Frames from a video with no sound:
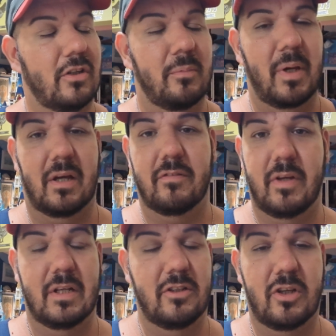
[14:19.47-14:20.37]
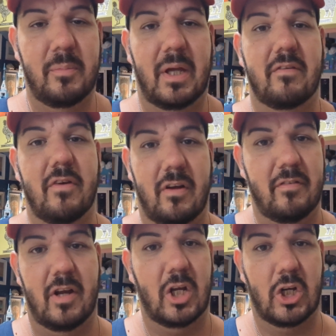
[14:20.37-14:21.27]
You can make it. You can make it very,
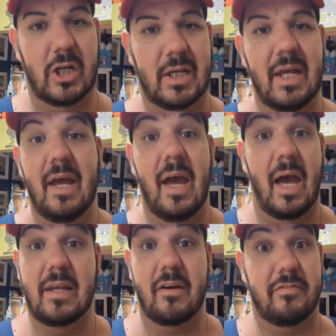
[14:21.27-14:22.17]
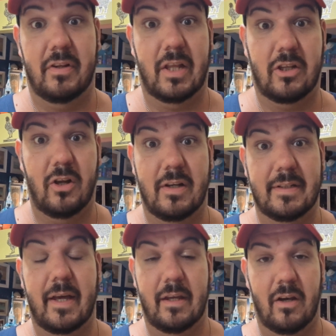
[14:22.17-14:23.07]
very good, and not feel like you're on
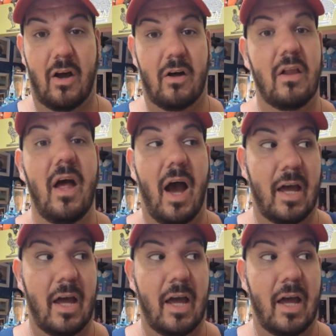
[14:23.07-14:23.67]
a diet at all.